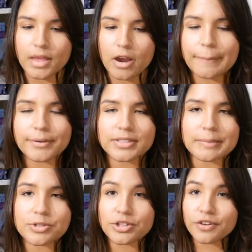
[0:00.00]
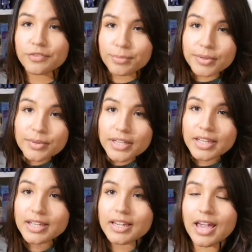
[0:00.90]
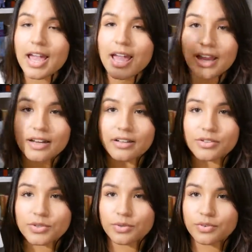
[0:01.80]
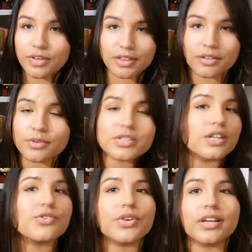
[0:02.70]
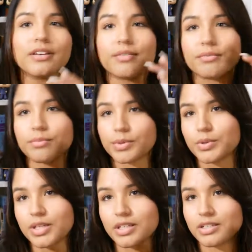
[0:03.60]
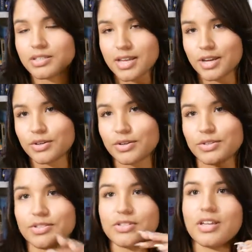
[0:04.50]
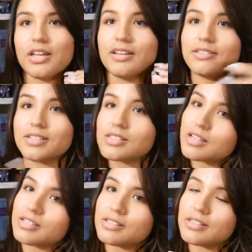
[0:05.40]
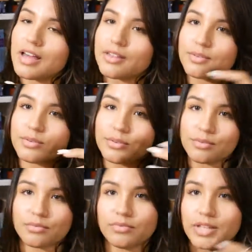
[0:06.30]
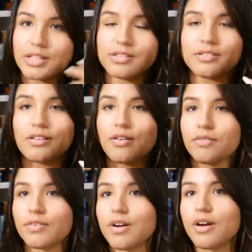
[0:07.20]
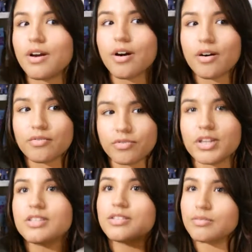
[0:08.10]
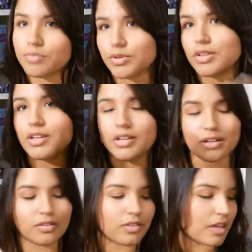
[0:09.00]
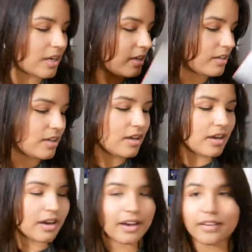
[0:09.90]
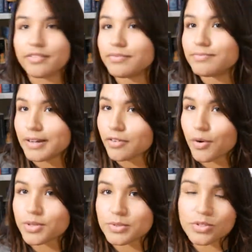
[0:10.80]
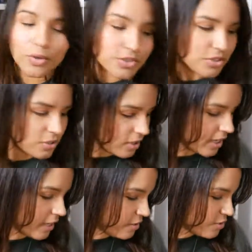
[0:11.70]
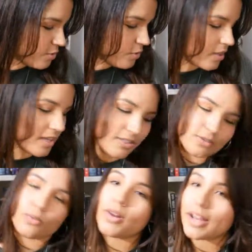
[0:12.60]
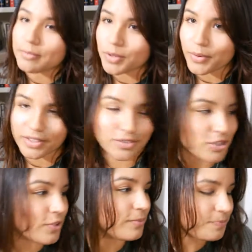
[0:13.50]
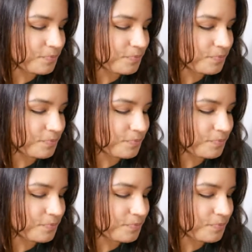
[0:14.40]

our perception of beauty and sort of ethnocentric beauty standards and it discusses that through the lens of of race and beauty and all that and I've I've always been told to start here so that's what I'm going to do.